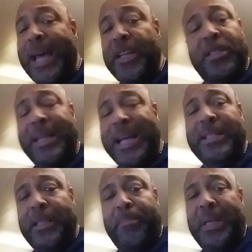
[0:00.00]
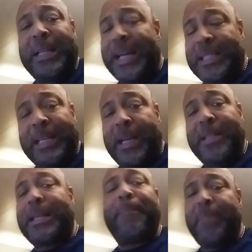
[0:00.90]
I used to actually be like Jay
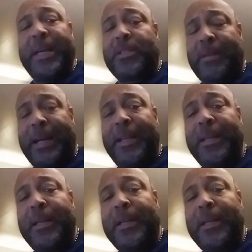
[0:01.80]
because I'm mixed, right?